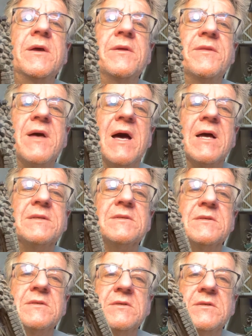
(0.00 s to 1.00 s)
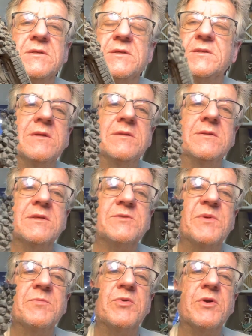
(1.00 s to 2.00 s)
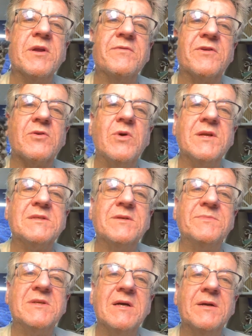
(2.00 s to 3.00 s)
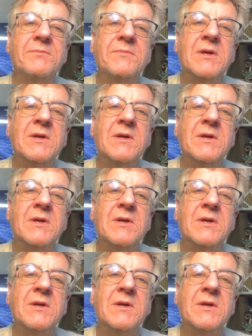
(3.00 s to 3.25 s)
that's been burning for quite some time